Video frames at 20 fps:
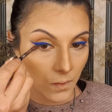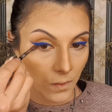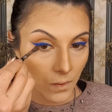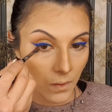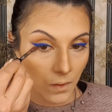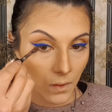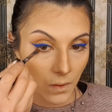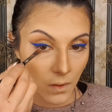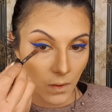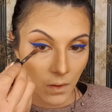
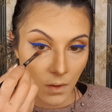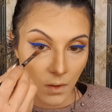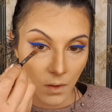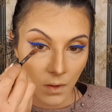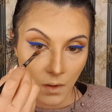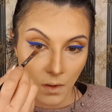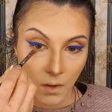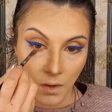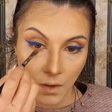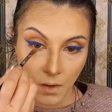
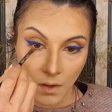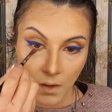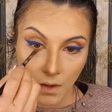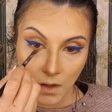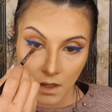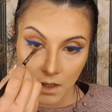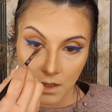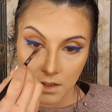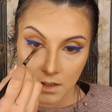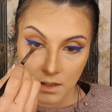
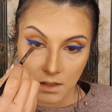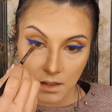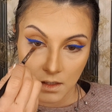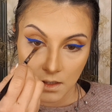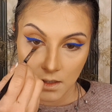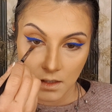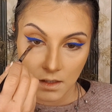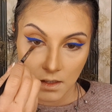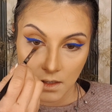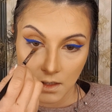
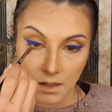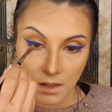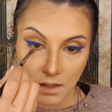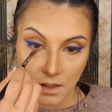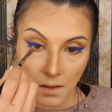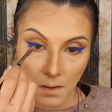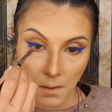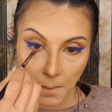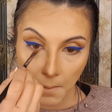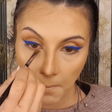
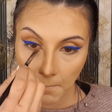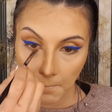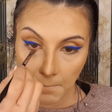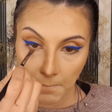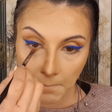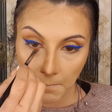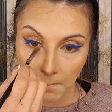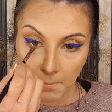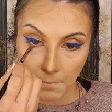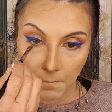
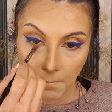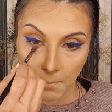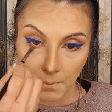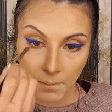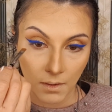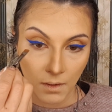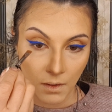Nobody speaks.